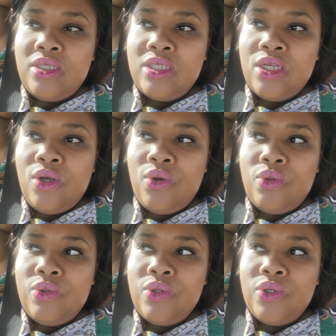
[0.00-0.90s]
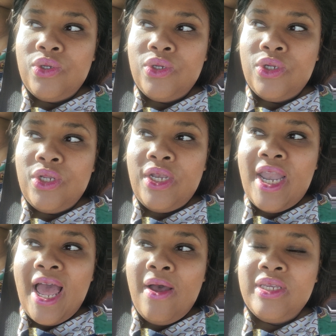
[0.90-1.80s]
So
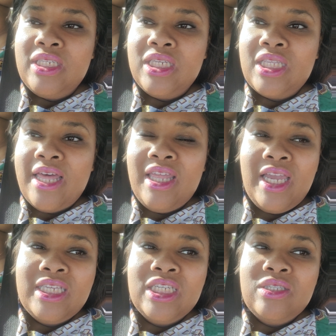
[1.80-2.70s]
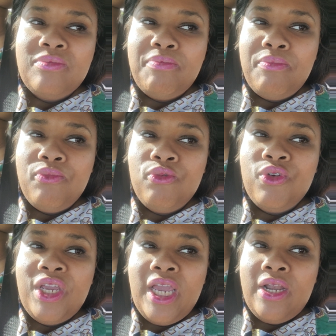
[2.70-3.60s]
now it's just, I think it just
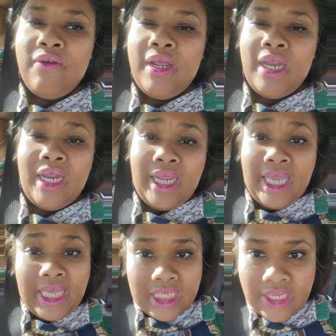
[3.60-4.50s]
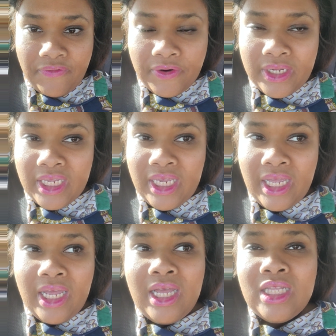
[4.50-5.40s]
reiterated and hit differently,
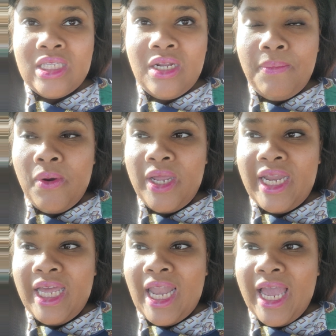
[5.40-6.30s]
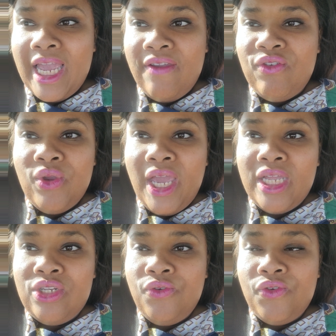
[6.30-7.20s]
to the point that, like, if you
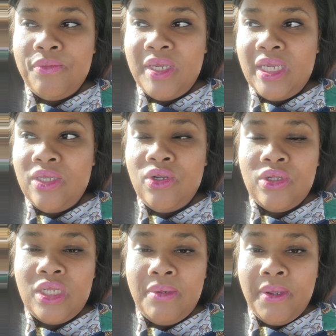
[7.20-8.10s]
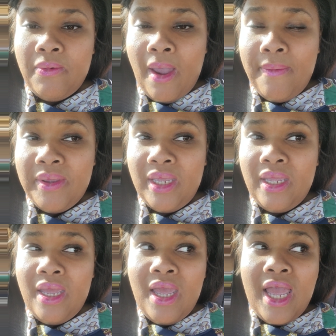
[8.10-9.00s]
can't do for me, you don't need to be around
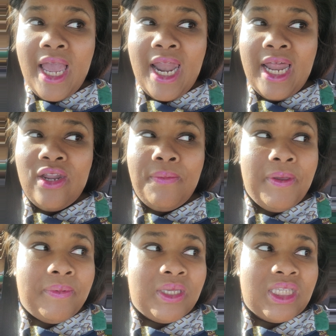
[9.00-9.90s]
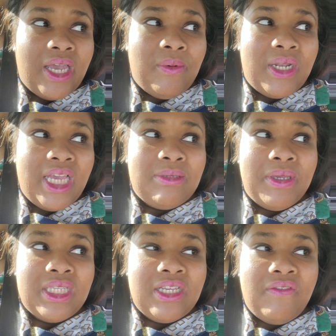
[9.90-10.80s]
me. And I know people say, well, that's
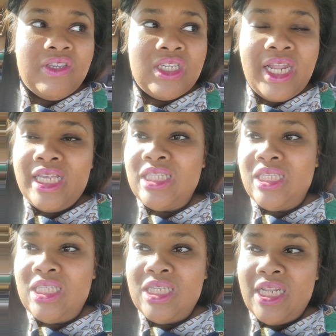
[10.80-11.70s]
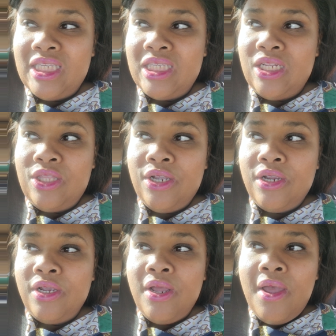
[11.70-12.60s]
being selfish, or that's this and this and the
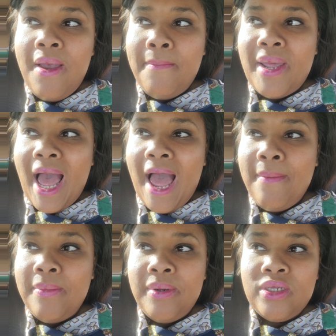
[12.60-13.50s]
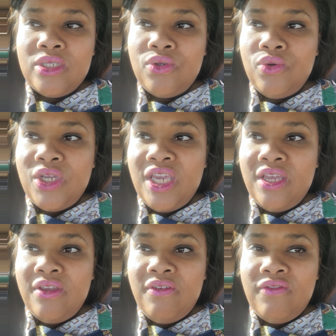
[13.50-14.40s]
third, but I'm a person who
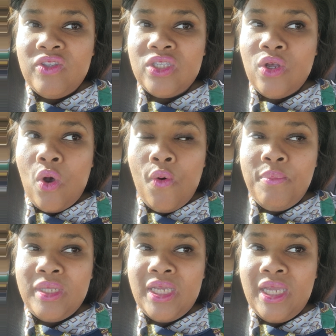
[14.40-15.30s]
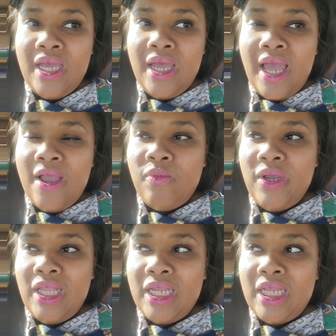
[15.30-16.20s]
gives so openly and
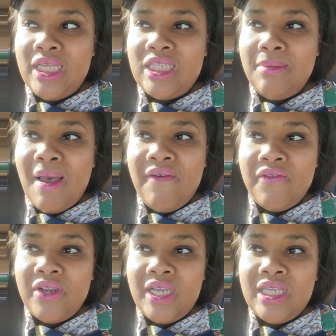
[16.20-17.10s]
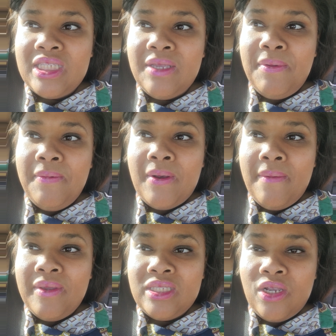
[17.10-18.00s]
willingly to my friends and people
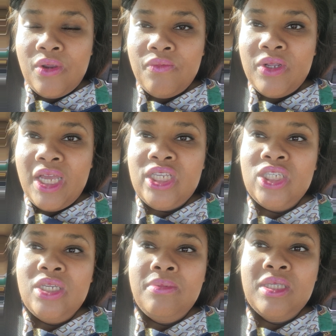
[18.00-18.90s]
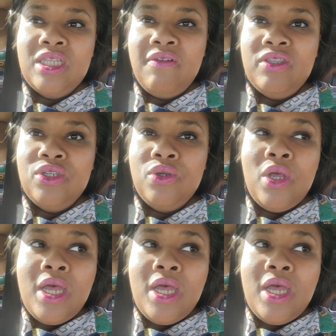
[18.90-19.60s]
I'm in certain relationships and stuff too.